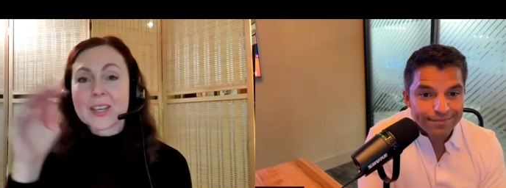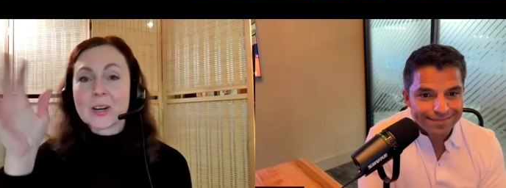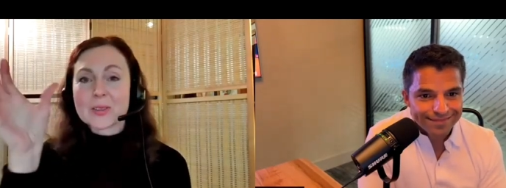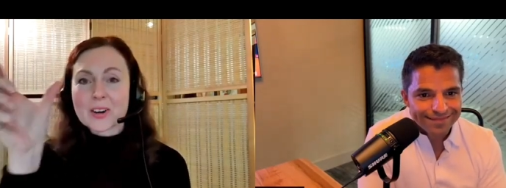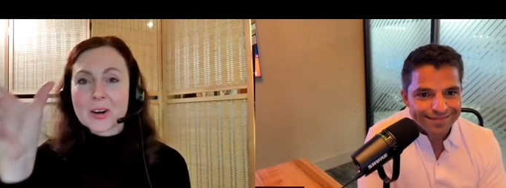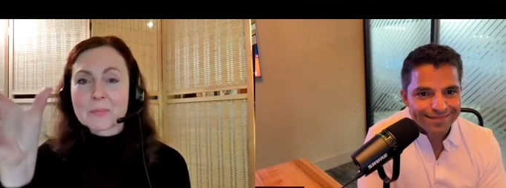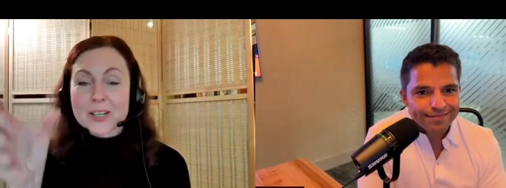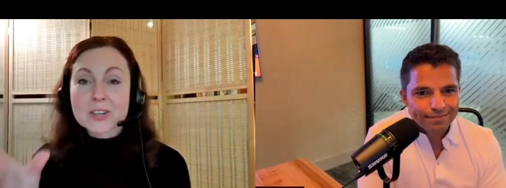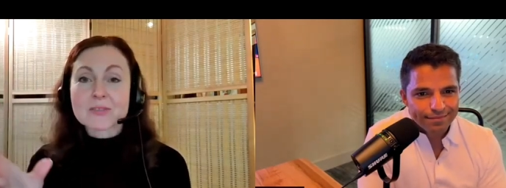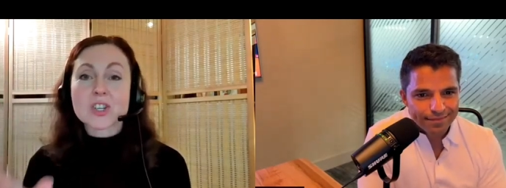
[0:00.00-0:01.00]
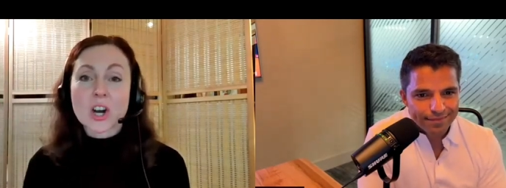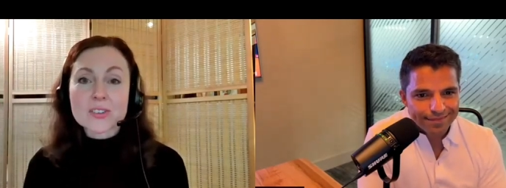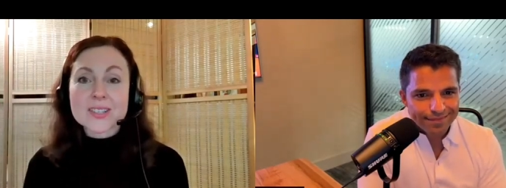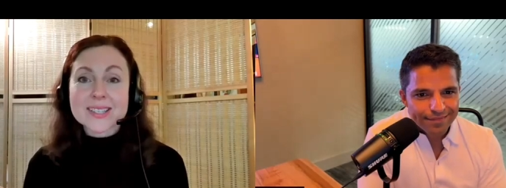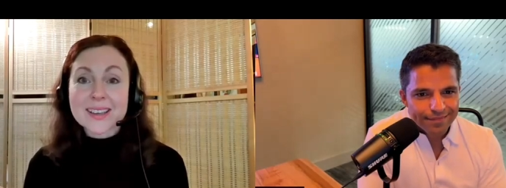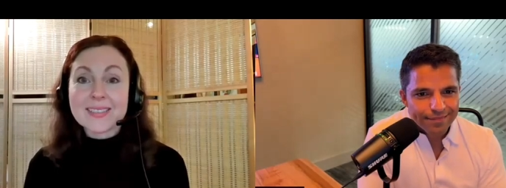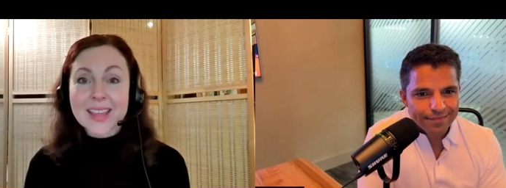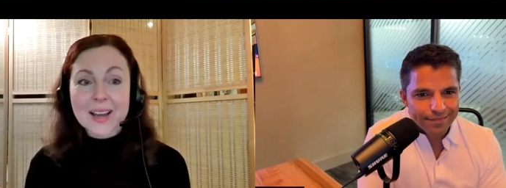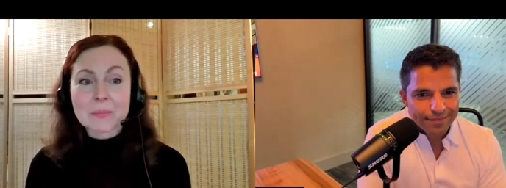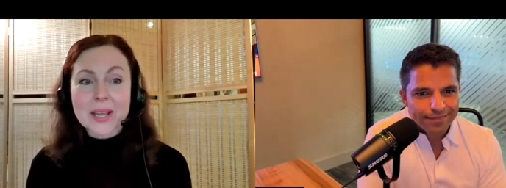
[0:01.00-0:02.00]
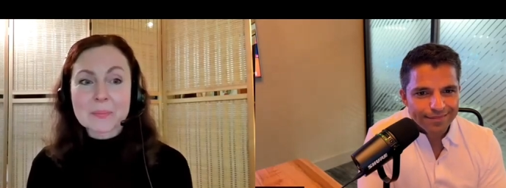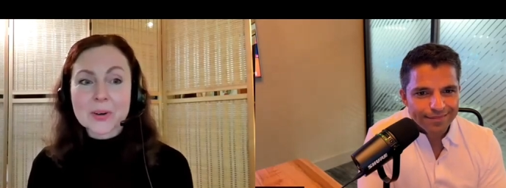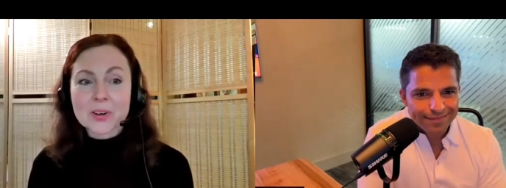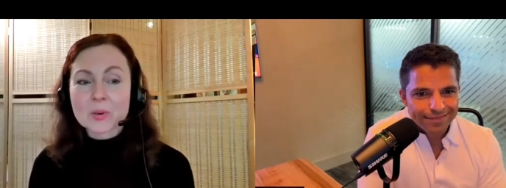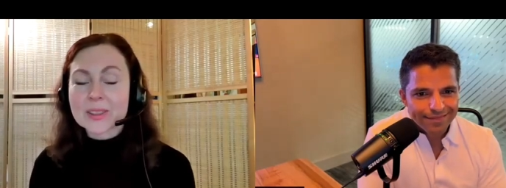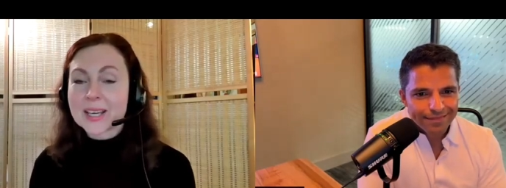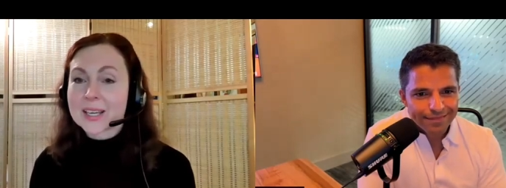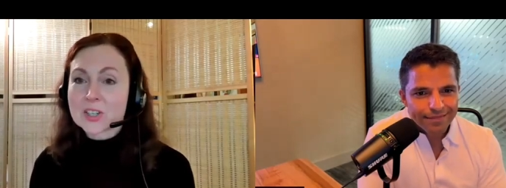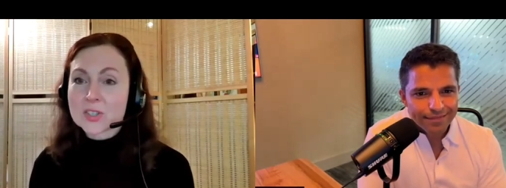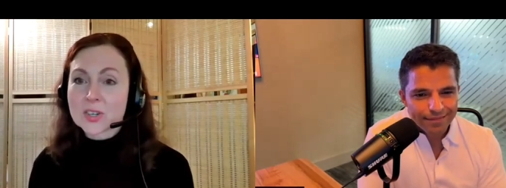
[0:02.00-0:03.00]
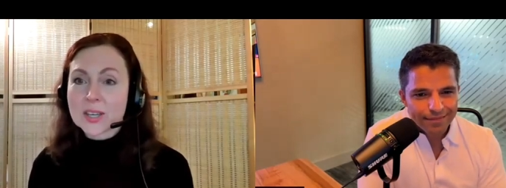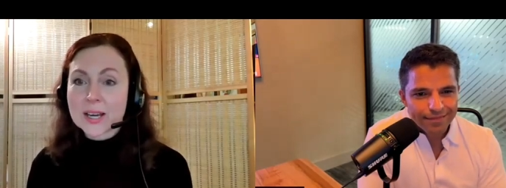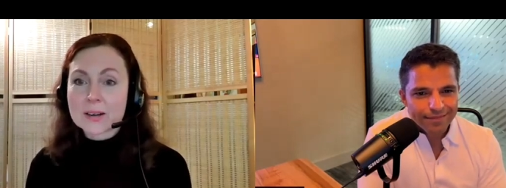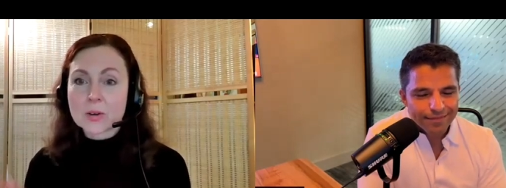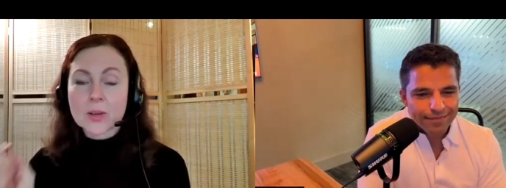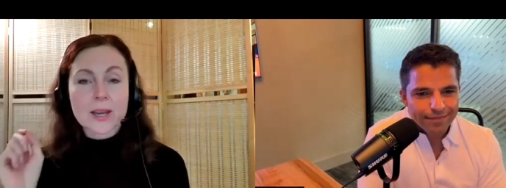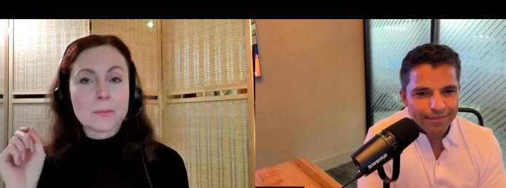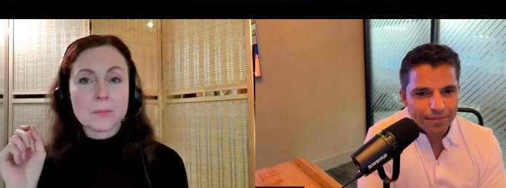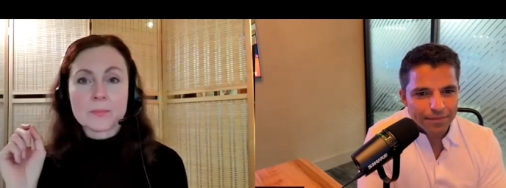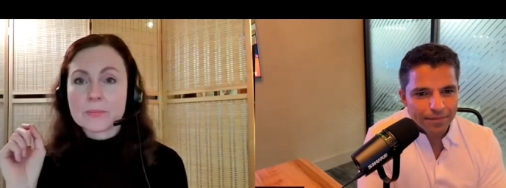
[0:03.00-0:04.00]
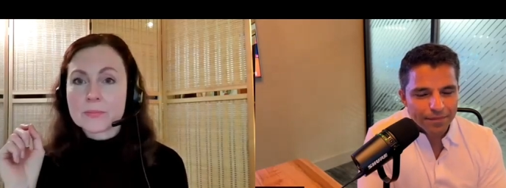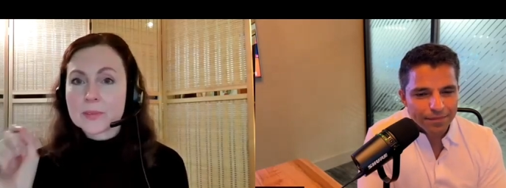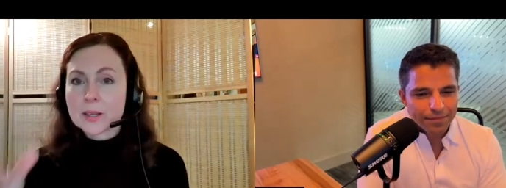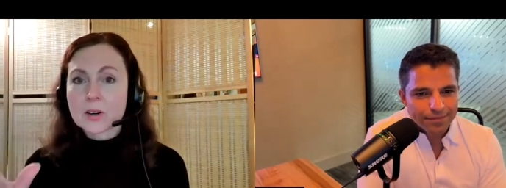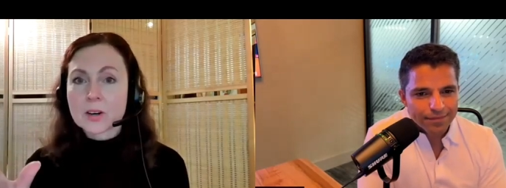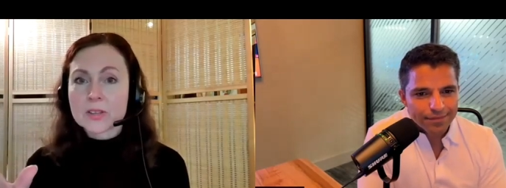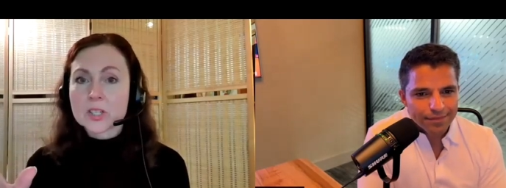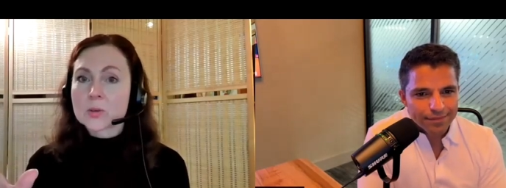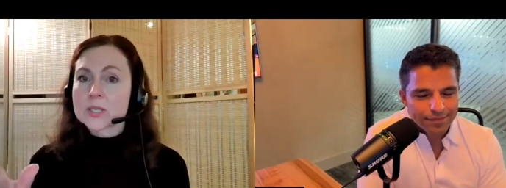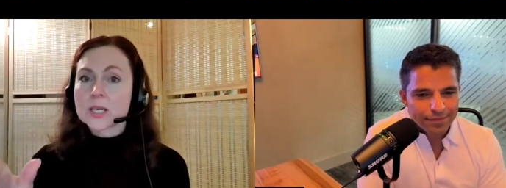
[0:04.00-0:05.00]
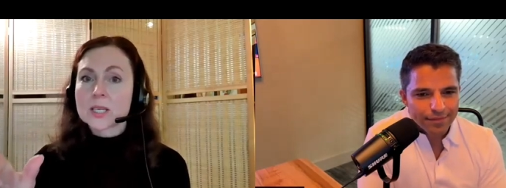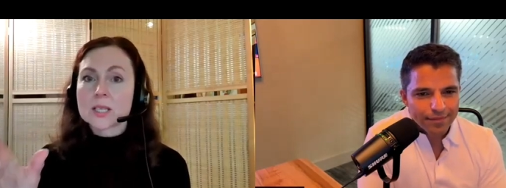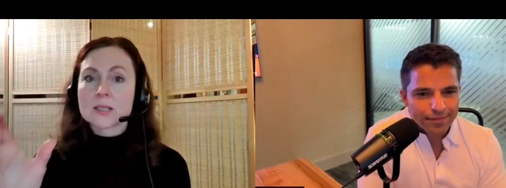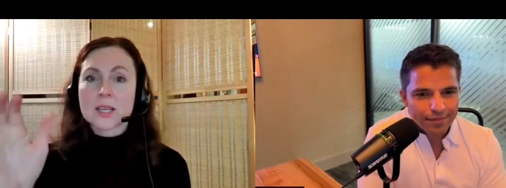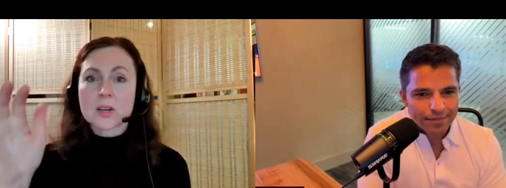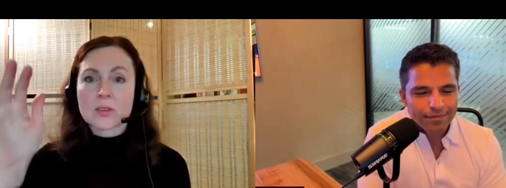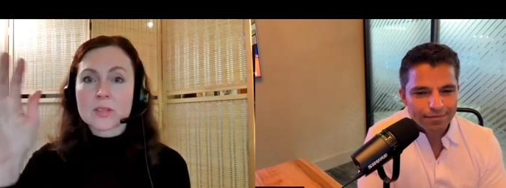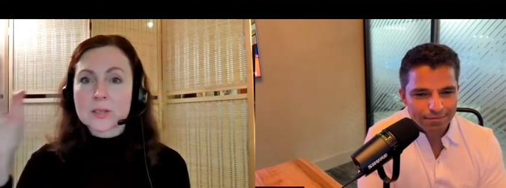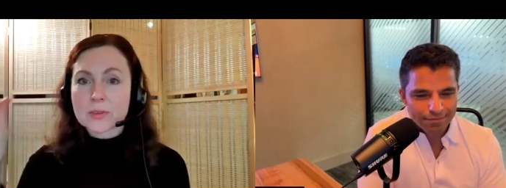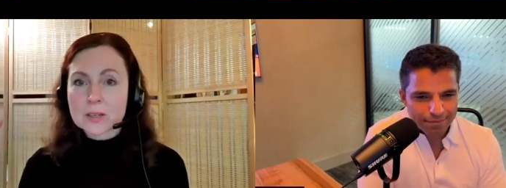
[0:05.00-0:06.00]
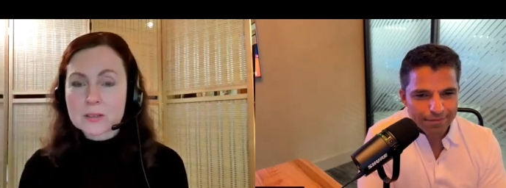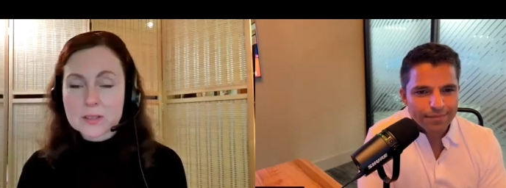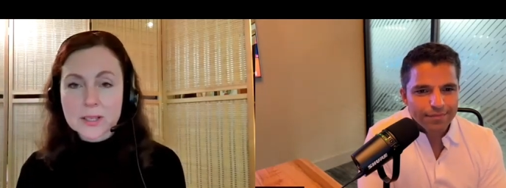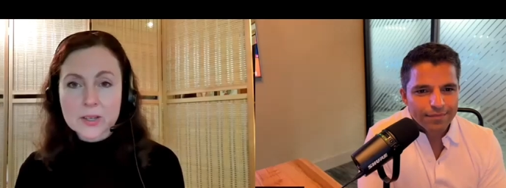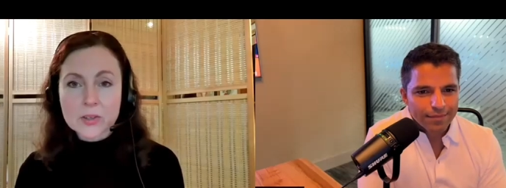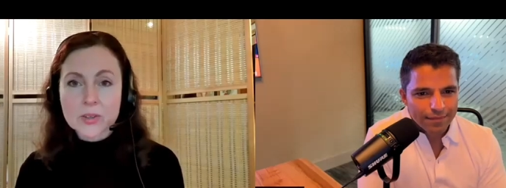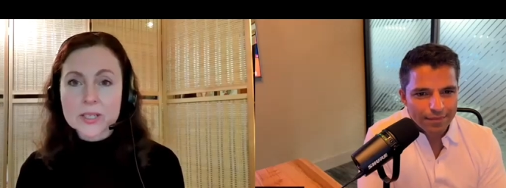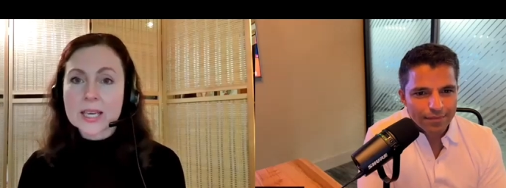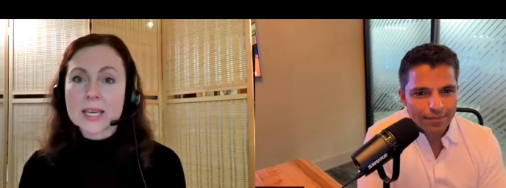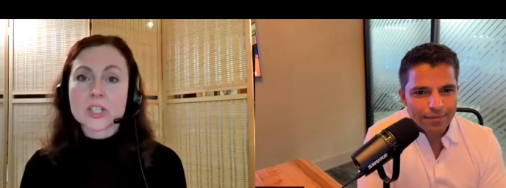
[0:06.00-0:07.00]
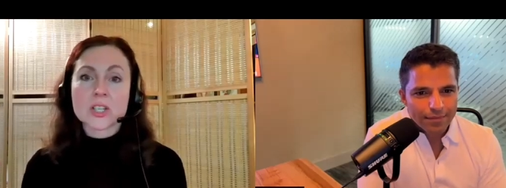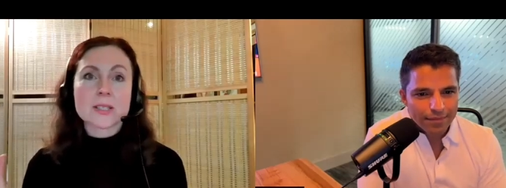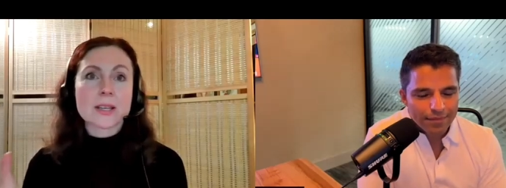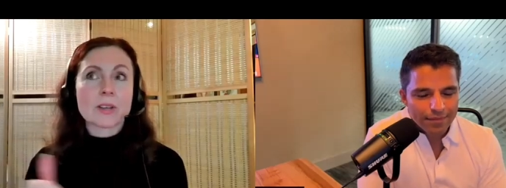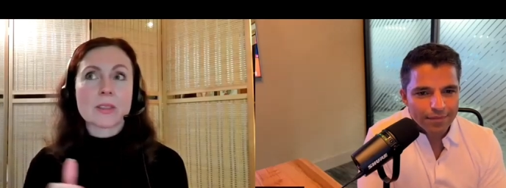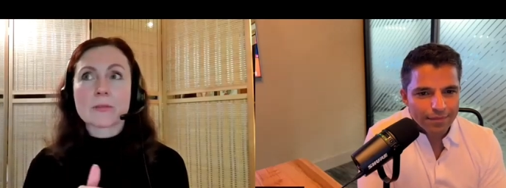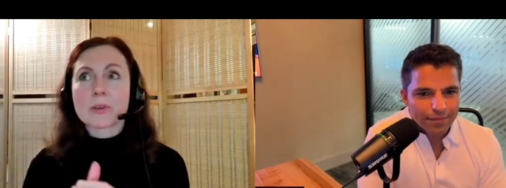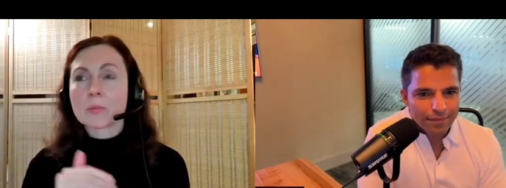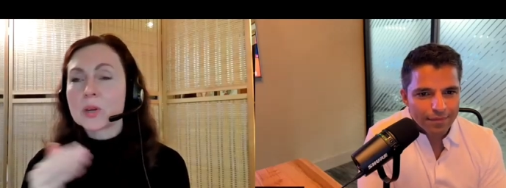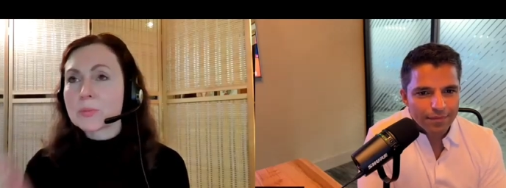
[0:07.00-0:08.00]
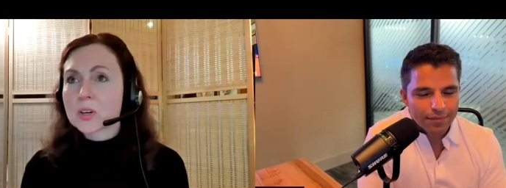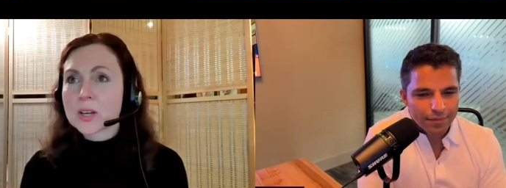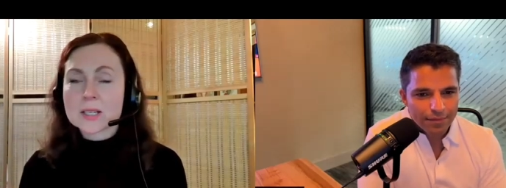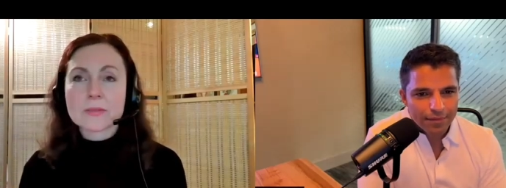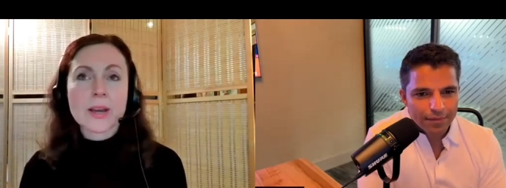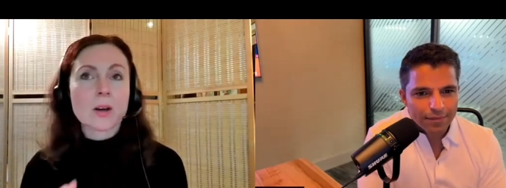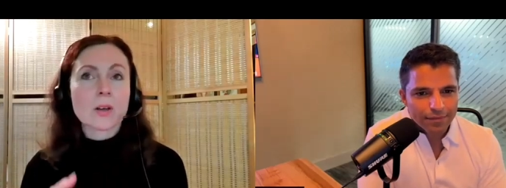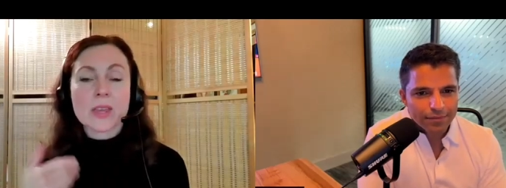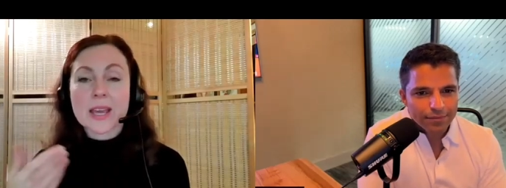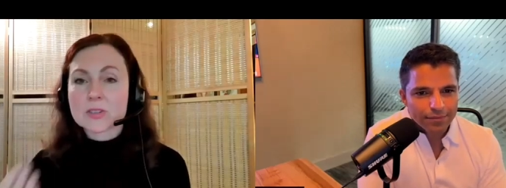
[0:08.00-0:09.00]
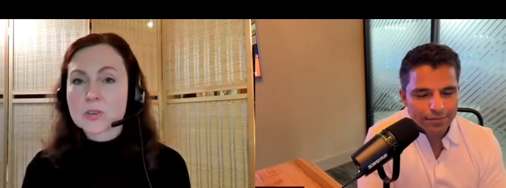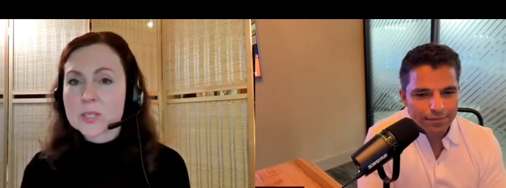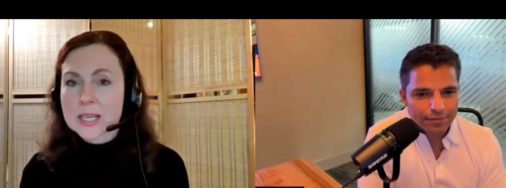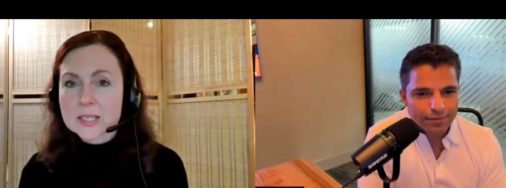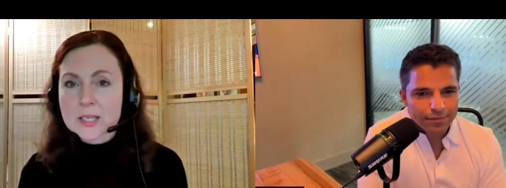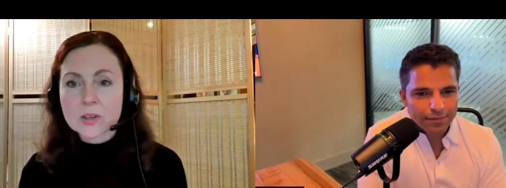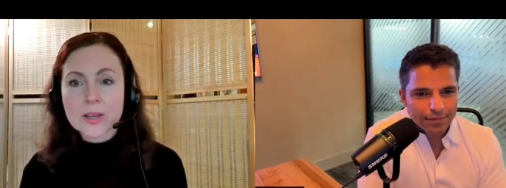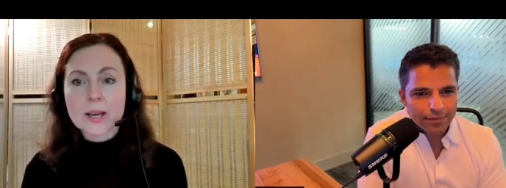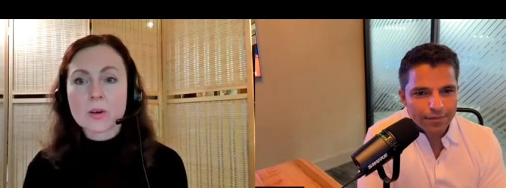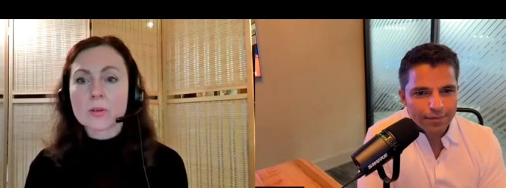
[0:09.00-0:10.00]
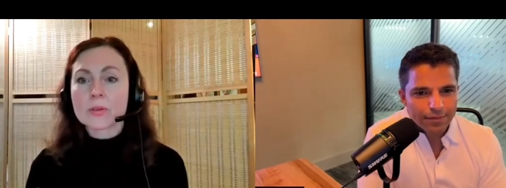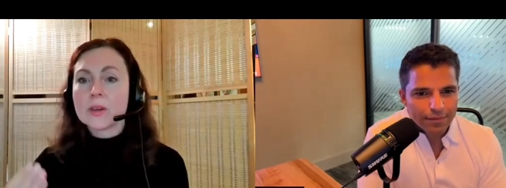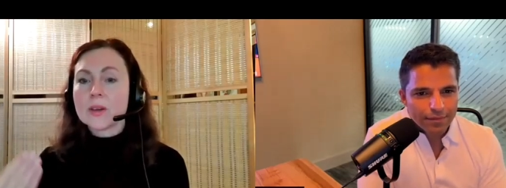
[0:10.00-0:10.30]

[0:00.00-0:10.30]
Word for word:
Speaker 1: you know mm-hmm. there are a bunch of charts in that paper where they can just look at okay here are the doses here are the different clinical indications everything from reproductive health gastrointestinal health